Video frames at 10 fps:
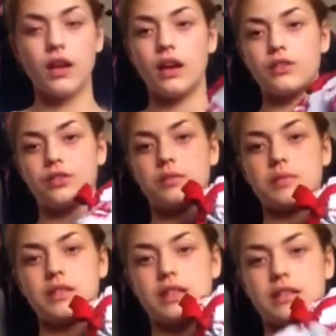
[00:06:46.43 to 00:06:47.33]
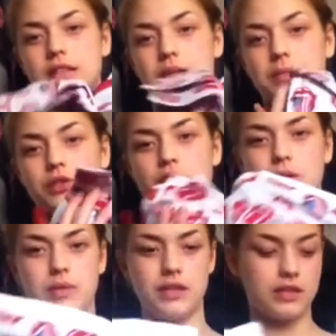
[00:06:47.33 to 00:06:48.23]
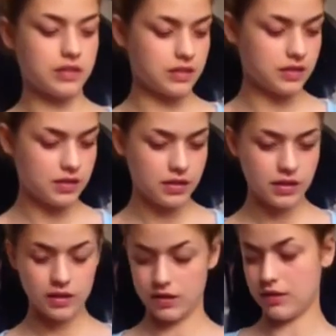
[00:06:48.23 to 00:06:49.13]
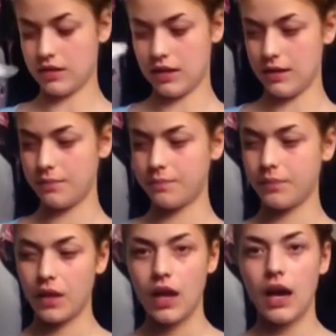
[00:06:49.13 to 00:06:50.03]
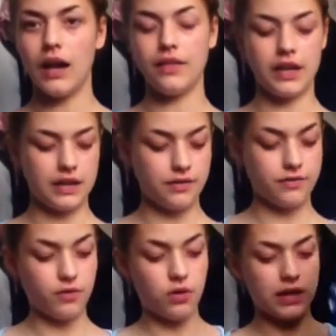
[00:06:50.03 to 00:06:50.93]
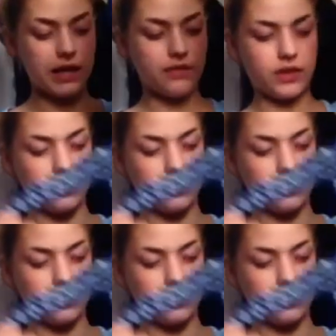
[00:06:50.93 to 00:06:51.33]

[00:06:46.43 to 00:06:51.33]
and just some snazzy pyjamas there. And then for leaving